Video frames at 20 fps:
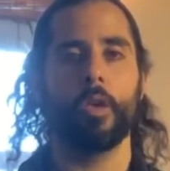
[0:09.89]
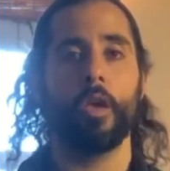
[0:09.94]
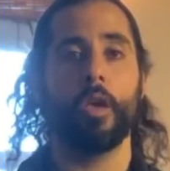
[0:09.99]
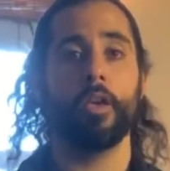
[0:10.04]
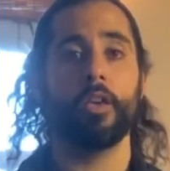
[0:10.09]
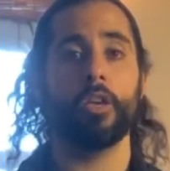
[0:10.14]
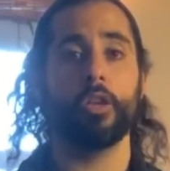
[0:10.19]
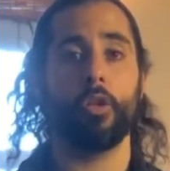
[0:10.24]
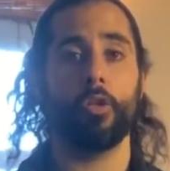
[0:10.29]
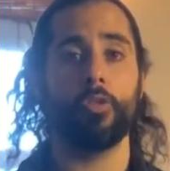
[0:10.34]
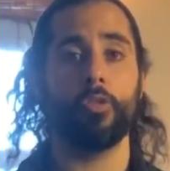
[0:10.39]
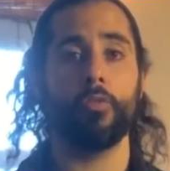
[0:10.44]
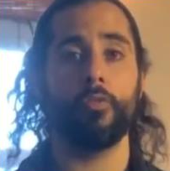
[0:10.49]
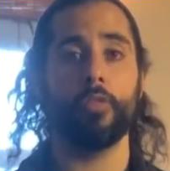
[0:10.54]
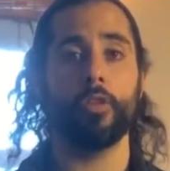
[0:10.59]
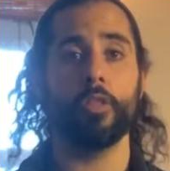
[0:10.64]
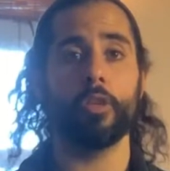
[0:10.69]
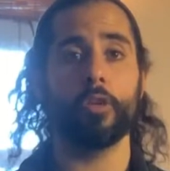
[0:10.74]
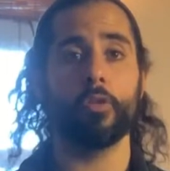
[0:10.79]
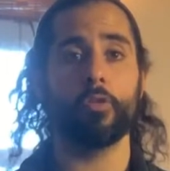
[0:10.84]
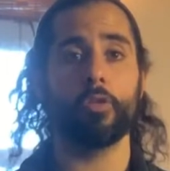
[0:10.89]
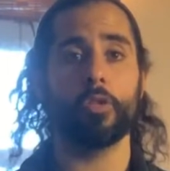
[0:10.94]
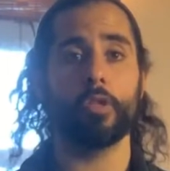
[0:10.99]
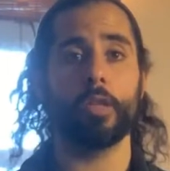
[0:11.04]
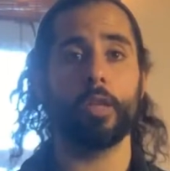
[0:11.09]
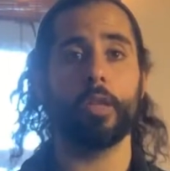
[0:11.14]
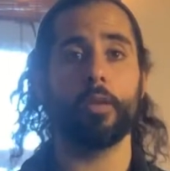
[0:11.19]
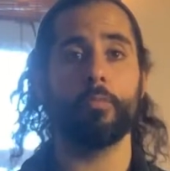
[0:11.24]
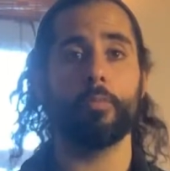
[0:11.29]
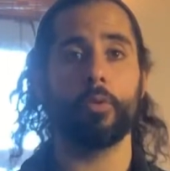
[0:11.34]
You can also feel that your
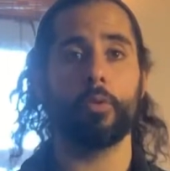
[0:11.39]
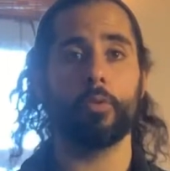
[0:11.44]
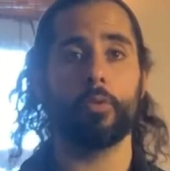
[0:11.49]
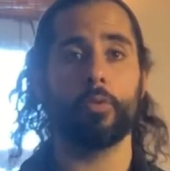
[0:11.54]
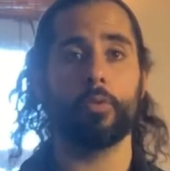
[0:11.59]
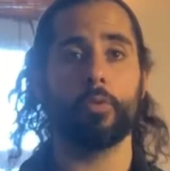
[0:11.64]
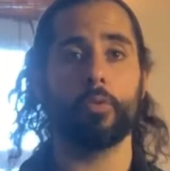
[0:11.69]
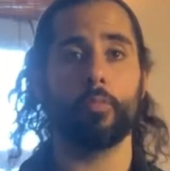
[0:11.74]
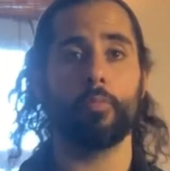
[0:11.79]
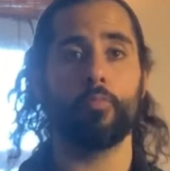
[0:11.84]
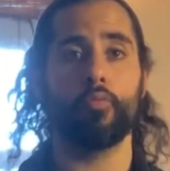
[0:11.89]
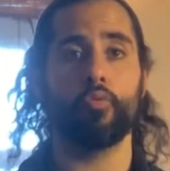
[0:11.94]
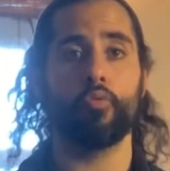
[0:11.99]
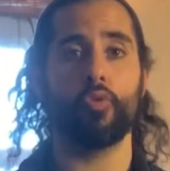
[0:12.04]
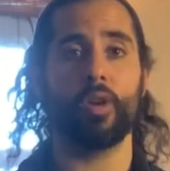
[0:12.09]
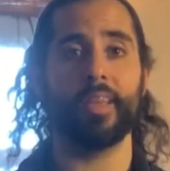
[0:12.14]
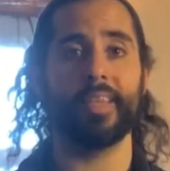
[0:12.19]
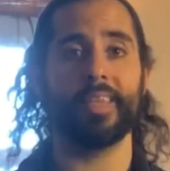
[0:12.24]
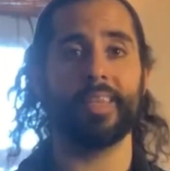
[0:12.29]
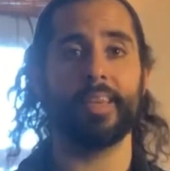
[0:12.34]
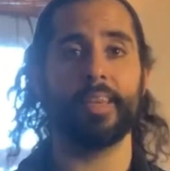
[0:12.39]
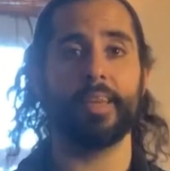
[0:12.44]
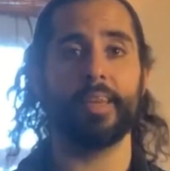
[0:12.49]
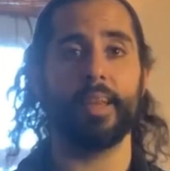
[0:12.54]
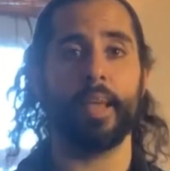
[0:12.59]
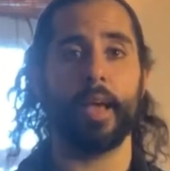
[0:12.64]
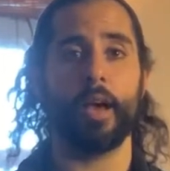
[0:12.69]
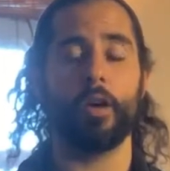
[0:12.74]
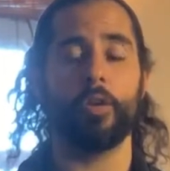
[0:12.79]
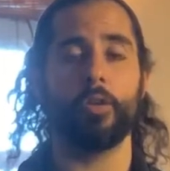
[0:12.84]
sitting bones are pressing
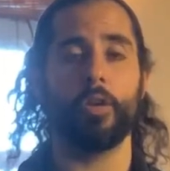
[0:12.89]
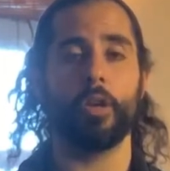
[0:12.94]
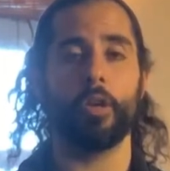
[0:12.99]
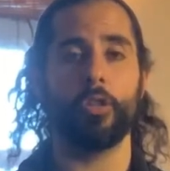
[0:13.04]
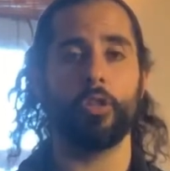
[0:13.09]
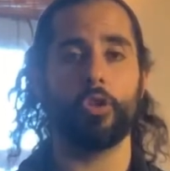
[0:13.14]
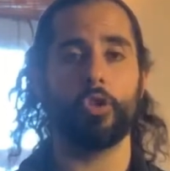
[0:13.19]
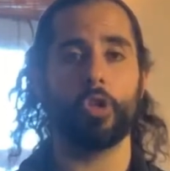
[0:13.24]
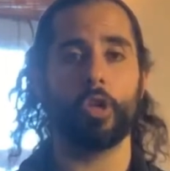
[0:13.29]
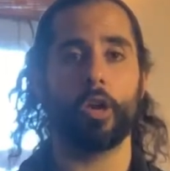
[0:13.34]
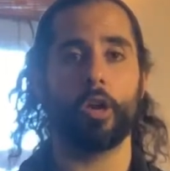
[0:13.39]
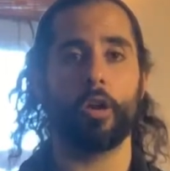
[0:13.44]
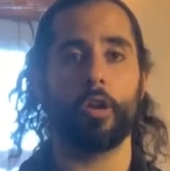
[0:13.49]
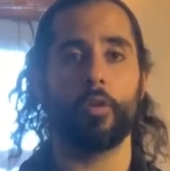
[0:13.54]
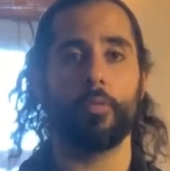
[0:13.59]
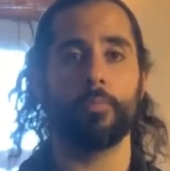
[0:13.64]
down into the chair,